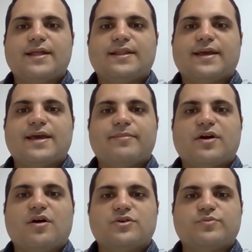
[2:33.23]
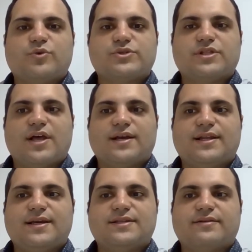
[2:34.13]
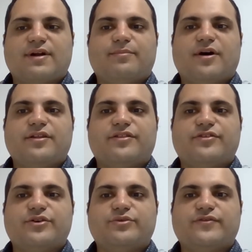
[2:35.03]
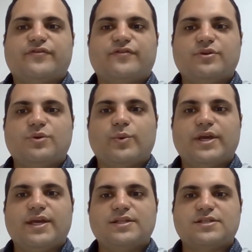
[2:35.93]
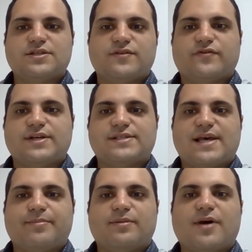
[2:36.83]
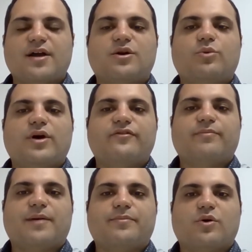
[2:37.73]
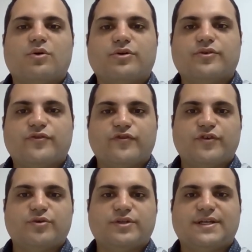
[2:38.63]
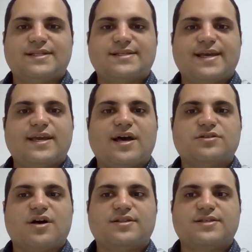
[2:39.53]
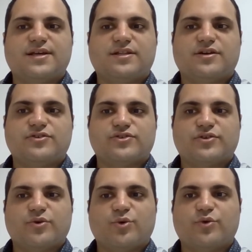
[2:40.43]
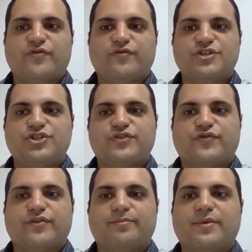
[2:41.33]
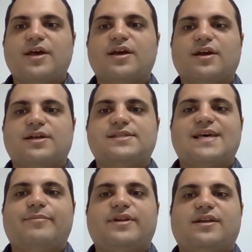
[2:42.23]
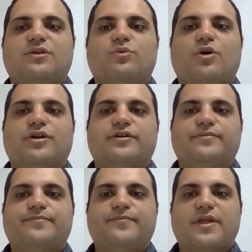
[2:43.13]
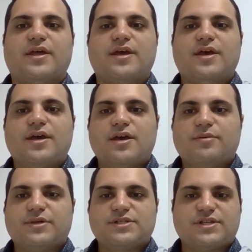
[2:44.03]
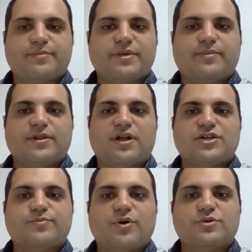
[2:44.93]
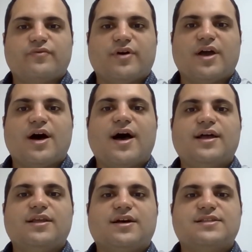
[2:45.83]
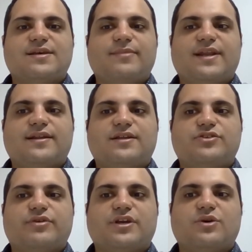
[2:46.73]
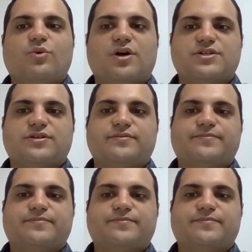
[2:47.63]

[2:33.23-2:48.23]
The chemicals most likely enter our body through the food we eat, for example, microwave popcorn, food in takeout containers, or fish from contaminated water. But some people are exposed by a highly contaminated drinking water.